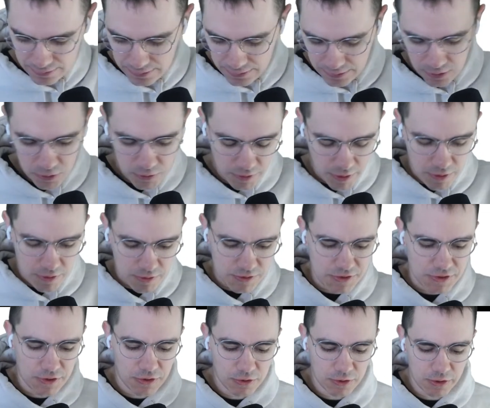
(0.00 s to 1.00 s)
Who
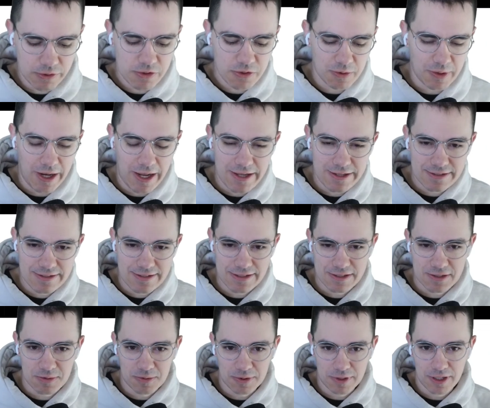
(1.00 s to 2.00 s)
knows? Who knows what
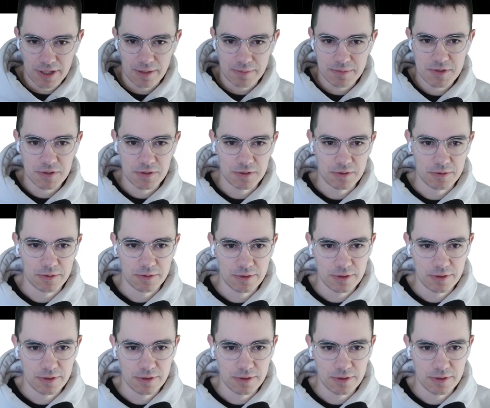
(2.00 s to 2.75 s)
antics we'll get up to